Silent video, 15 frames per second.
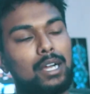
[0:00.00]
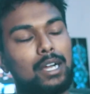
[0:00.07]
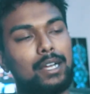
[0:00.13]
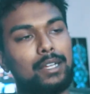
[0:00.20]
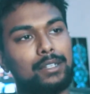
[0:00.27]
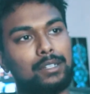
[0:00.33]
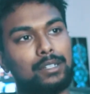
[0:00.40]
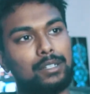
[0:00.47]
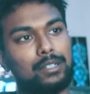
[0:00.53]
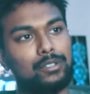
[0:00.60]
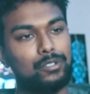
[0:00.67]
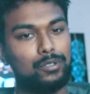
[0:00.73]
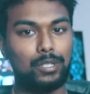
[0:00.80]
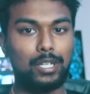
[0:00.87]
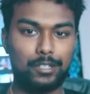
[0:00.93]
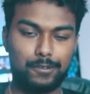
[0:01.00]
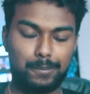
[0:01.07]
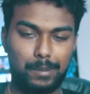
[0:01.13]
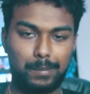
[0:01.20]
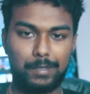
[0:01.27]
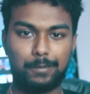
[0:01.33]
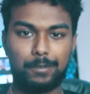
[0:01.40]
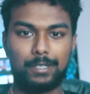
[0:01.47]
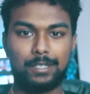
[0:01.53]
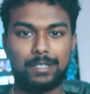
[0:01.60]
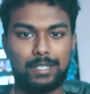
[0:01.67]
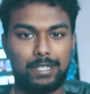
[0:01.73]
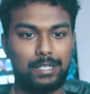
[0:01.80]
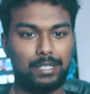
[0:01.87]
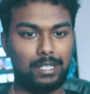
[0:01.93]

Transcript: and you guys have probably been seeing